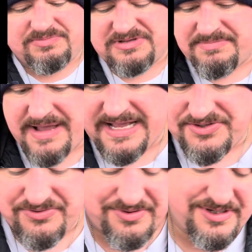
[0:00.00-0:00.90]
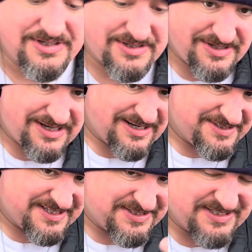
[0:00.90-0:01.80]
with a match or
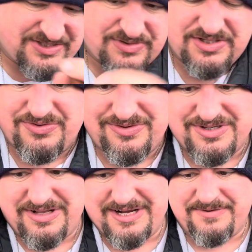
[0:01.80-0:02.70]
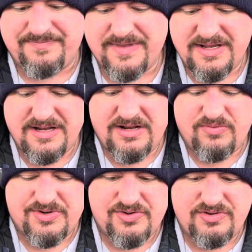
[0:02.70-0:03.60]
distance with a torch lighter.
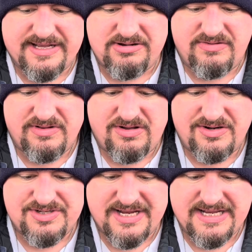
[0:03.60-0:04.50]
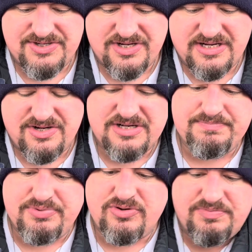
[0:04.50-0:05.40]
When you let go of a large ash, it could
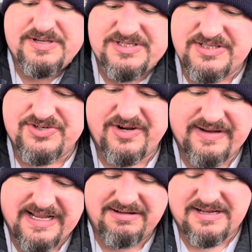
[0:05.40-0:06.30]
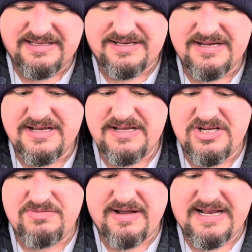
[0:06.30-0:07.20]
pull a piece of the cherry out, and then
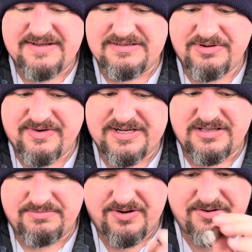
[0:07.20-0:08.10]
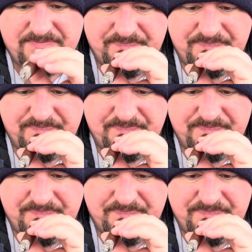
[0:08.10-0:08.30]
you might have some irregular burn.